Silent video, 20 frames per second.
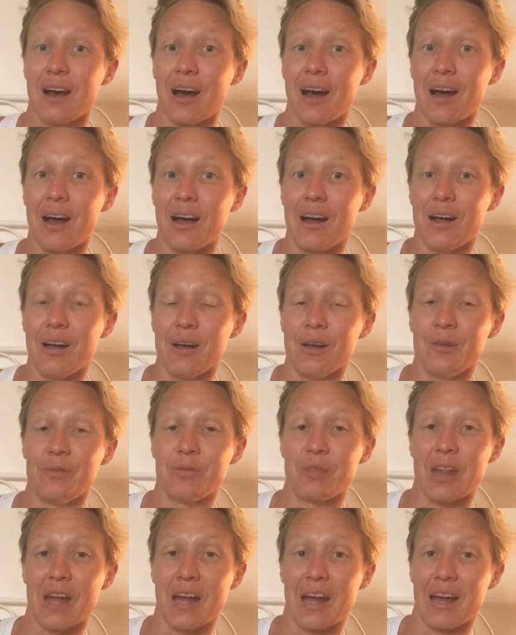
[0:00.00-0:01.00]

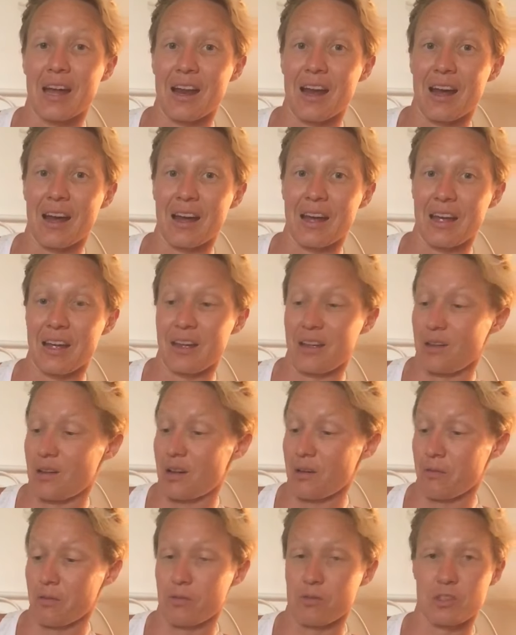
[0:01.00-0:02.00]
that I
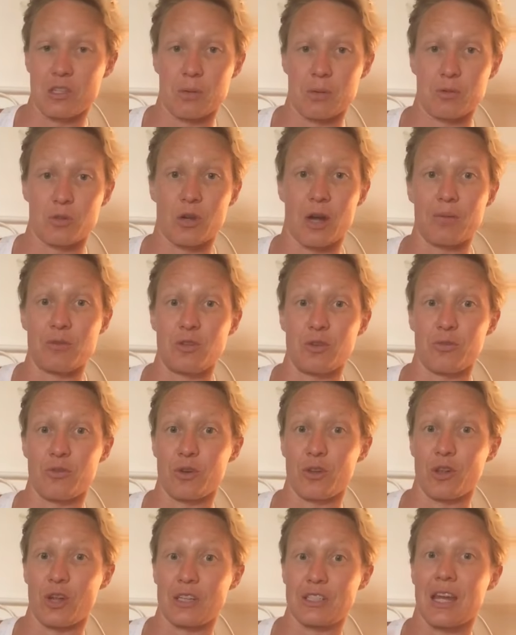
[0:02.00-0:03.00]
subscribed to for
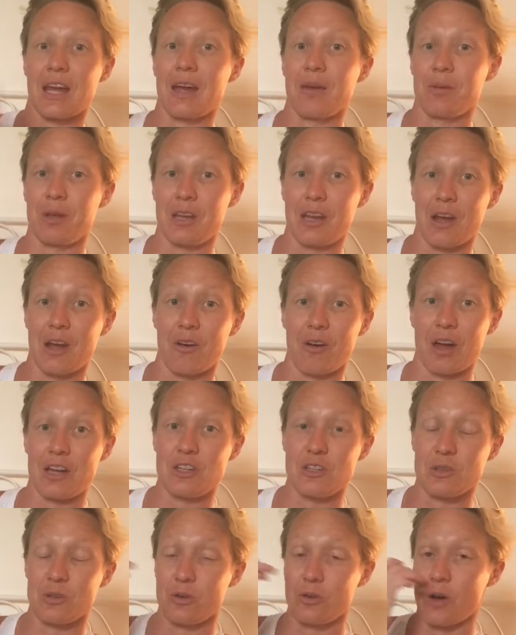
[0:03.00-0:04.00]
a long time, and now I
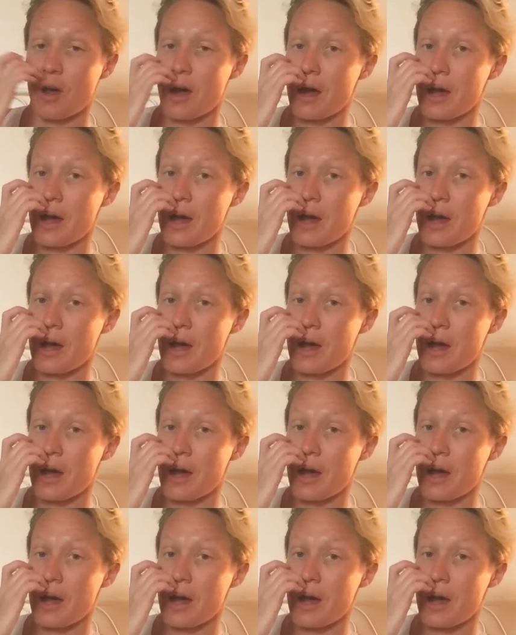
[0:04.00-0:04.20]
do,